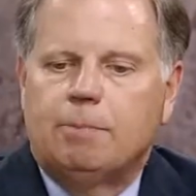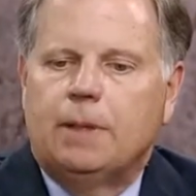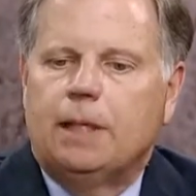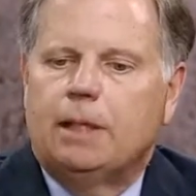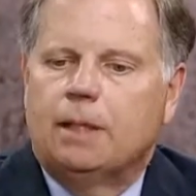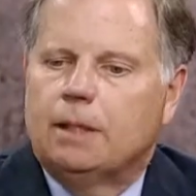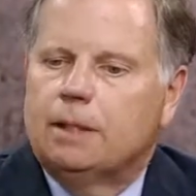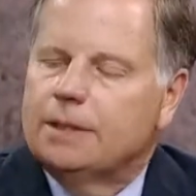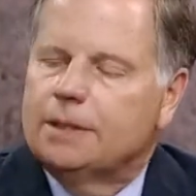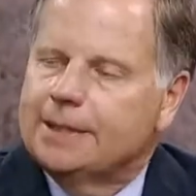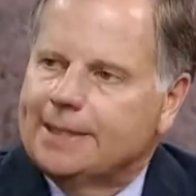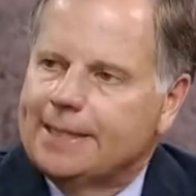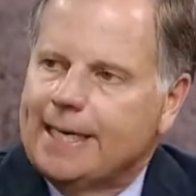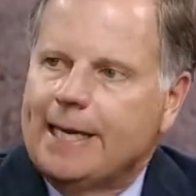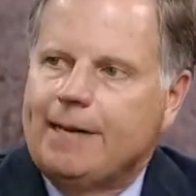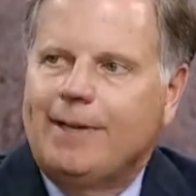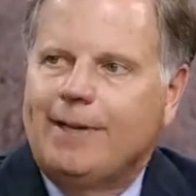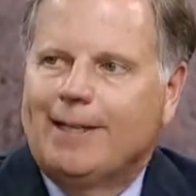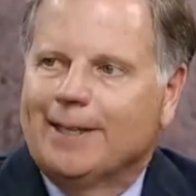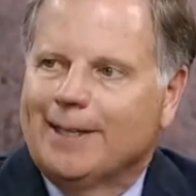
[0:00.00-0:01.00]

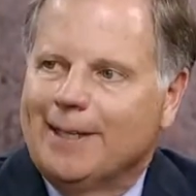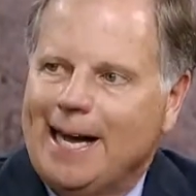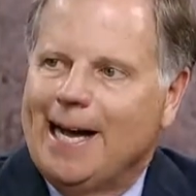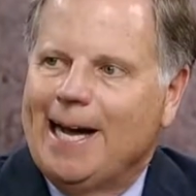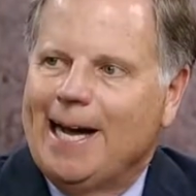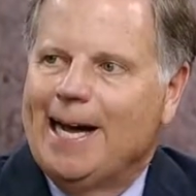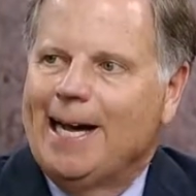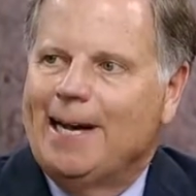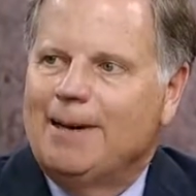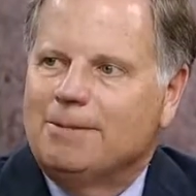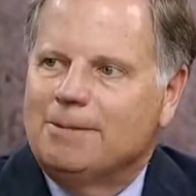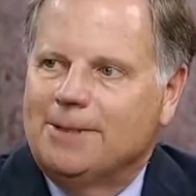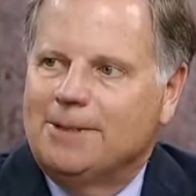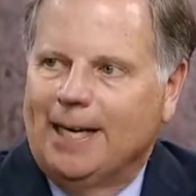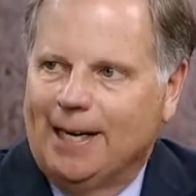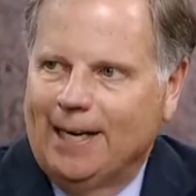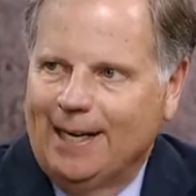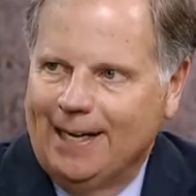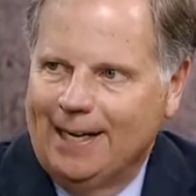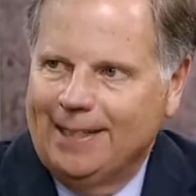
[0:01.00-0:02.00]
Saving lives,
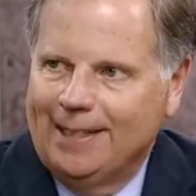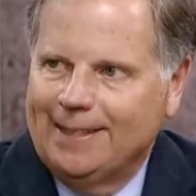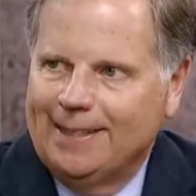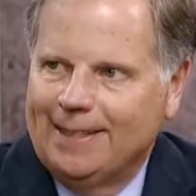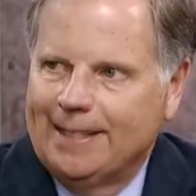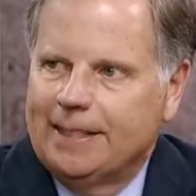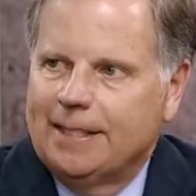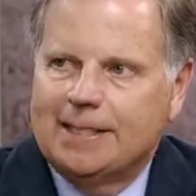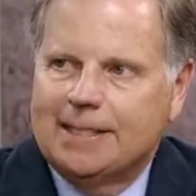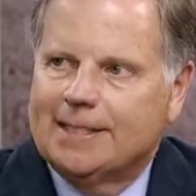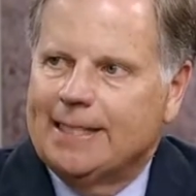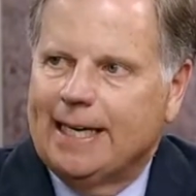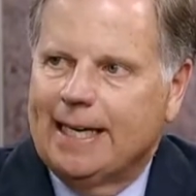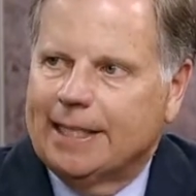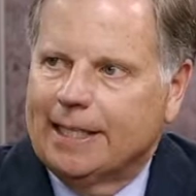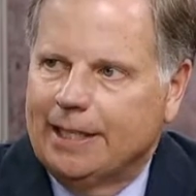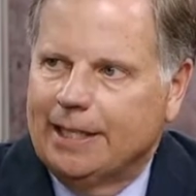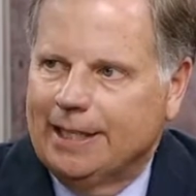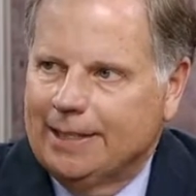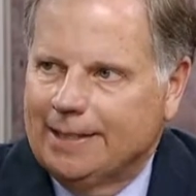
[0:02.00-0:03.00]
Don, this is not
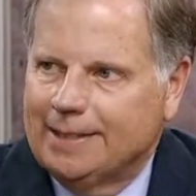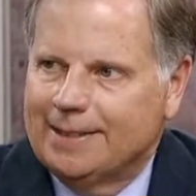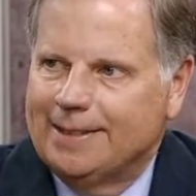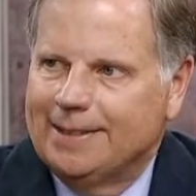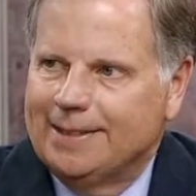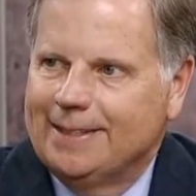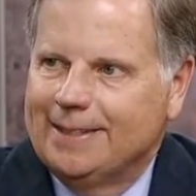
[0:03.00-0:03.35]
guns.